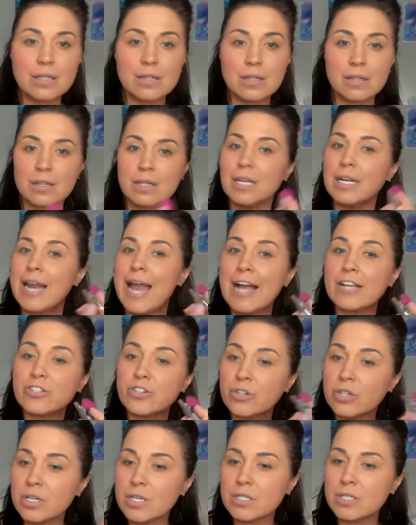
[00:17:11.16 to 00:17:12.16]
the
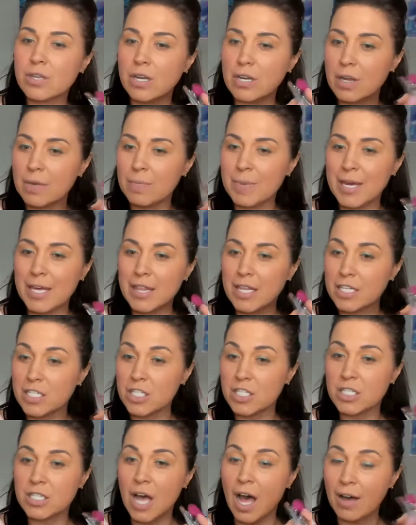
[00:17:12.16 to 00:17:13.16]
Natural is going to be the
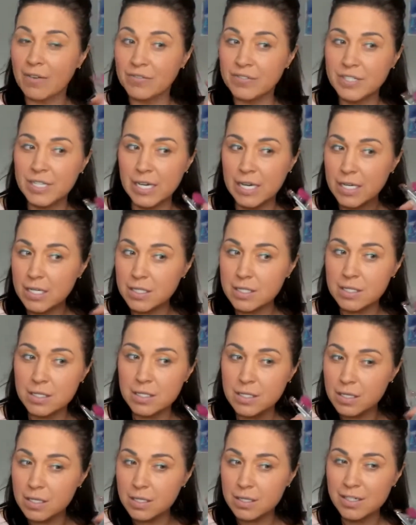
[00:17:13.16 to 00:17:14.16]

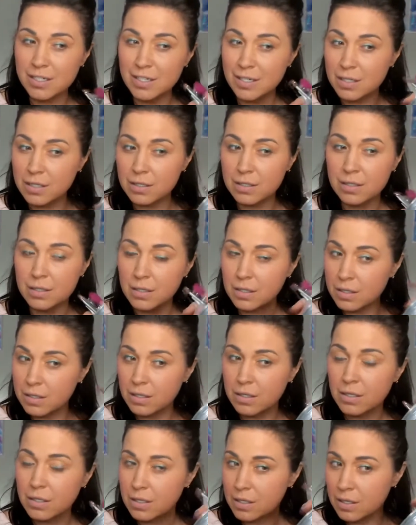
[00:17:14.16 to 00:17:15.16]
softest.
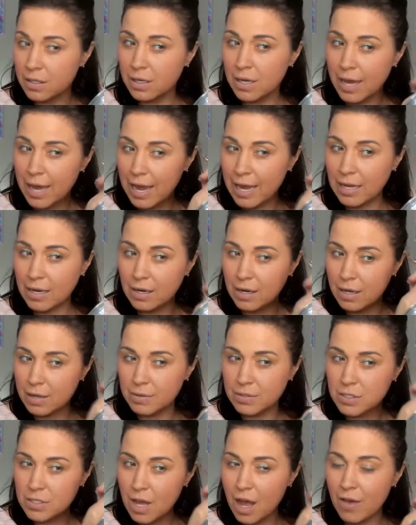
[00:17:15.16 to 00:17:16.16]
And
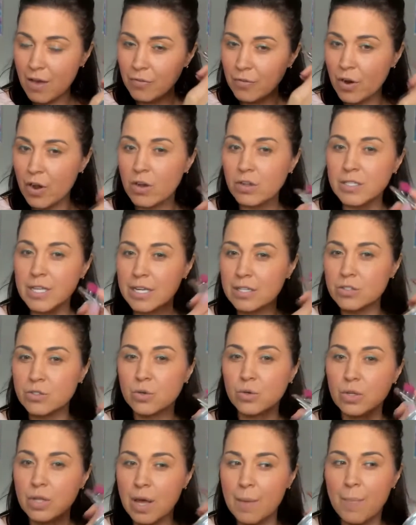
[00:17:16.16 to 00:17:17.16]
Soft Rose and
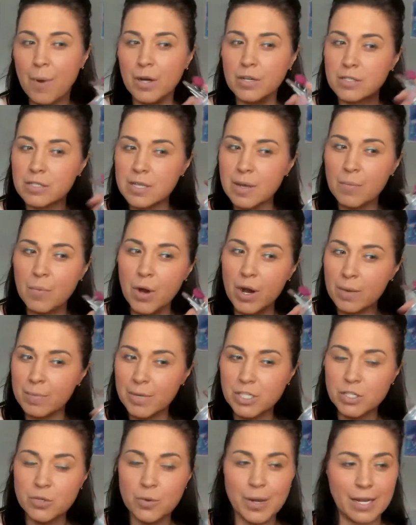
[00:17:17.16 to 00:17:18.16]
Tulip are somewhere in
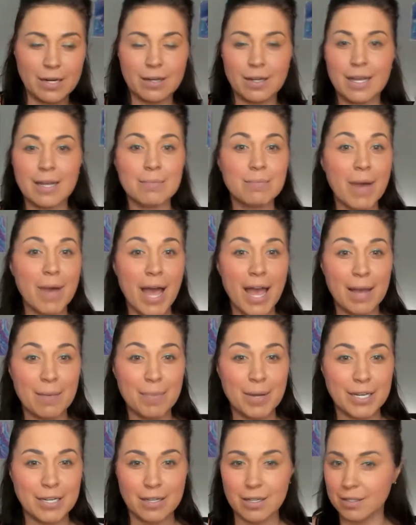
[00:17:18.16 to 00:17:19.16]
between, in my
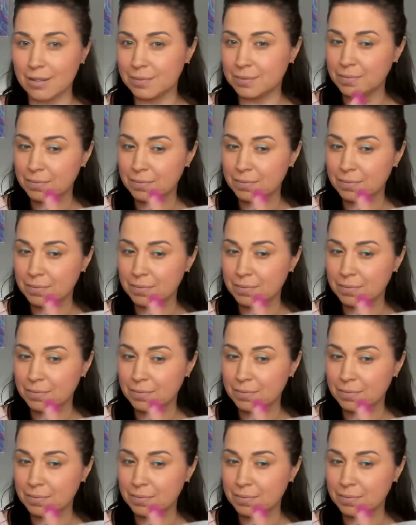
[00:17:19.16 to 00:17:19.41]
opinion.